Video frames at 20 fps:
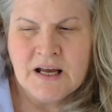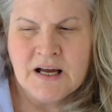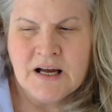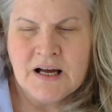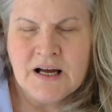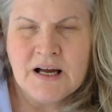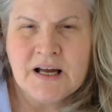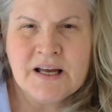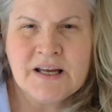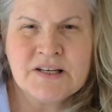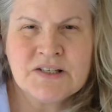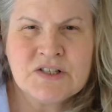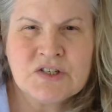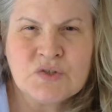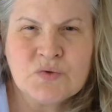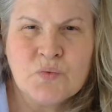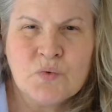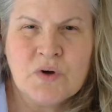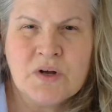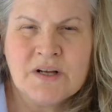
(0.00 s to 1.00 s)
I
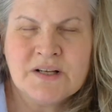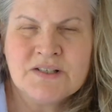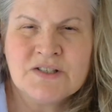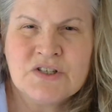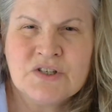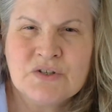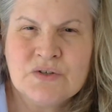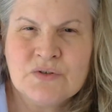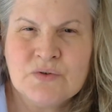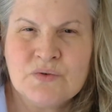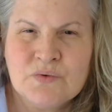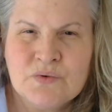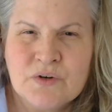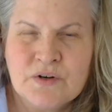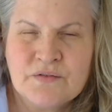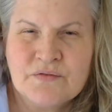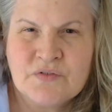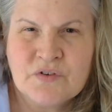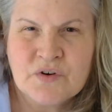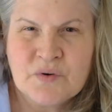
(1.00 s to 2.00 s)
just want to
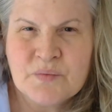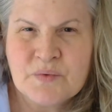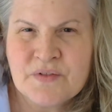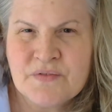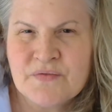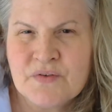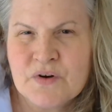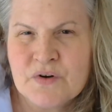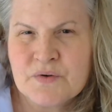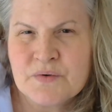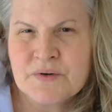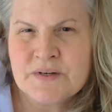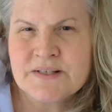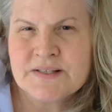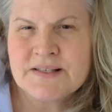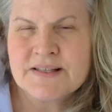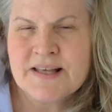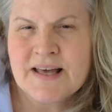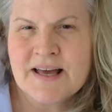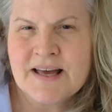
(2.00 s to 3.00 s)
confirm with folks
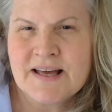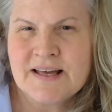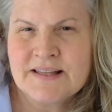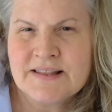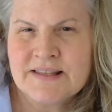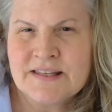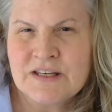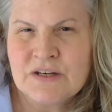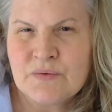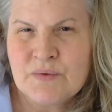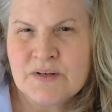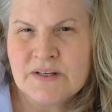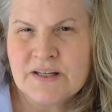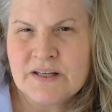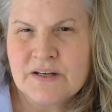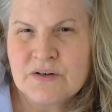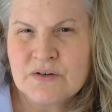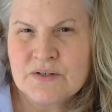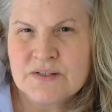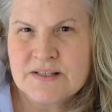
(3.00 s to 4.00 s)
that the UN
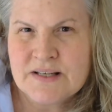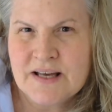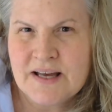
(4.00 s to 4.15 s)
letters